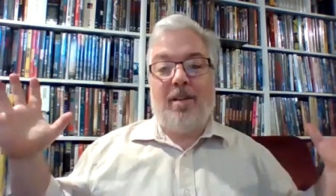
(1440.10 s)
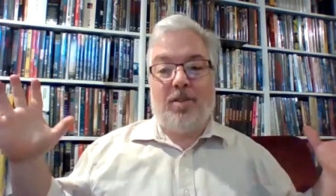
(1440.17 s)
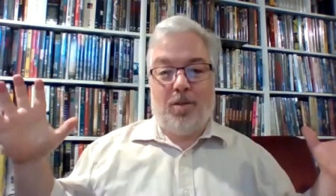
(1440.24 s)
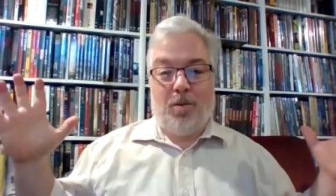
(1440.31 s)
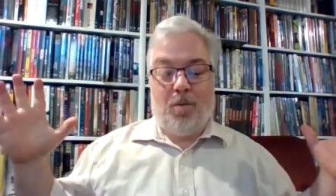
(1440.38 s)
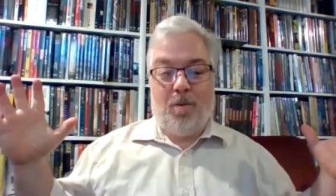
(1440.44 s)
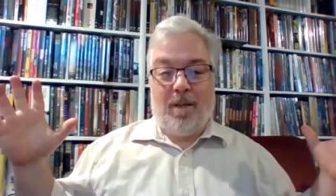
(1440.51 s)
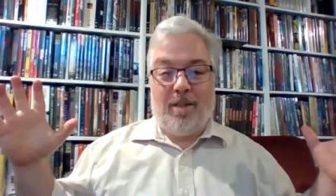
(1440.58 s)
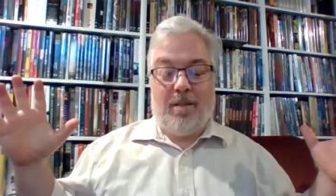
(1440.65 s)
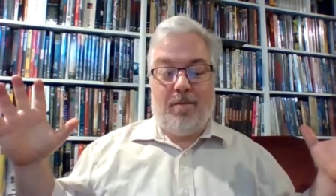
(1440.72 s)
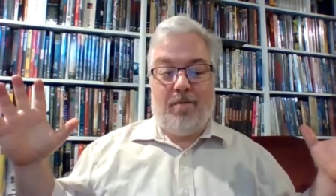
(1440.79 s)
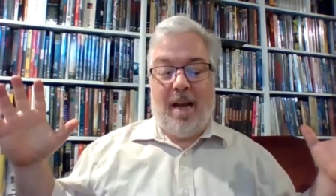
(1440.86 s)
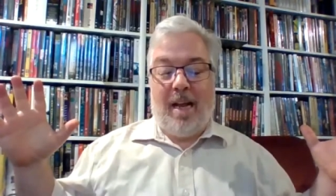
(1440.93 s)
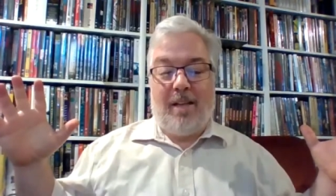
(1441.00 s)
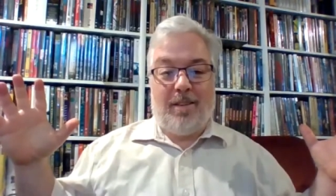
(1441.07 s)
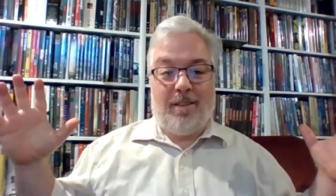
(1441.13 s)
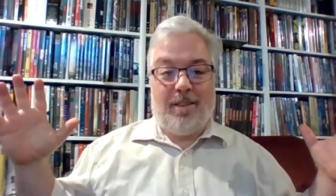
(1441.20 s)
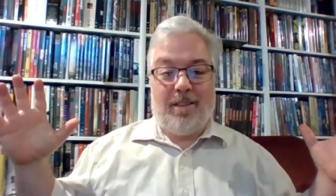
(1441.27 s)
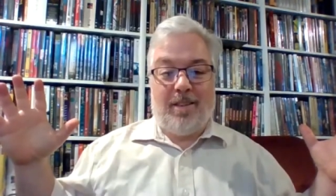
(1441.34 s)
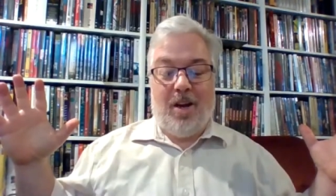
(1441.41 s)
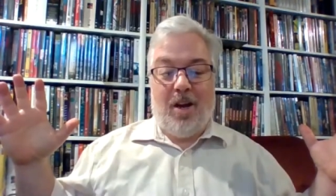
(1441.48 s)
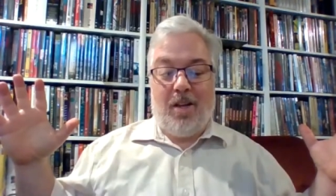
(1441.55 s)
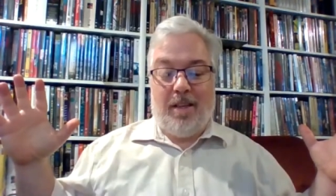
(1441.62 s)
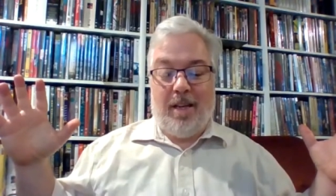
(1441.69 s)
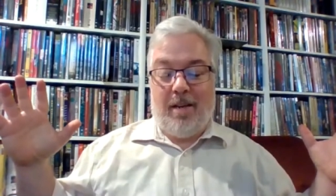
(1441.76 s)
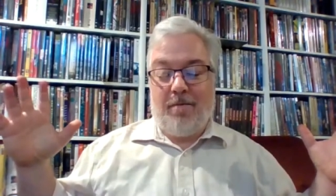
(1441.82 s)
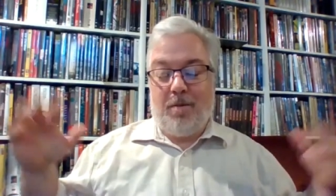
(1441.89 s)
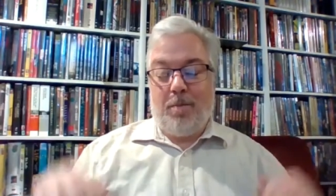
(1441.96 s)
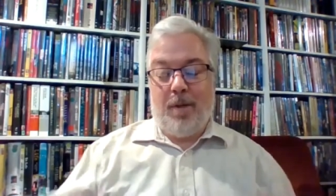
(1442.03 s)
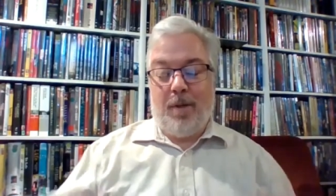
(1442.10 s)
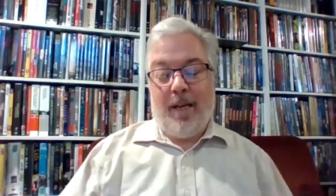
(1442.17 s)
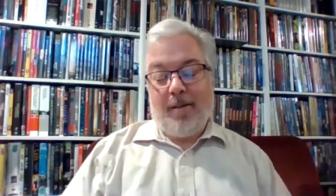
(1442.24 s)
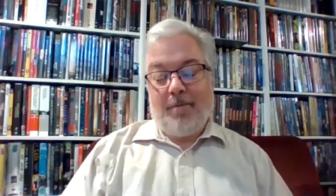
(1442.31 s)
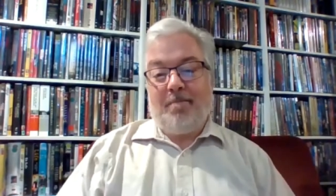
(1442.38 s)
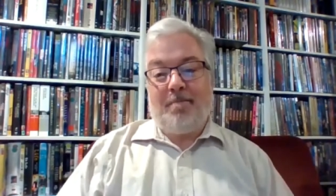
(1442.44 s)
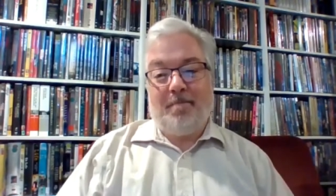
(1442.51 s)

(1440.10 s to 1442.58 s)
else, once the violence is gone, they have split.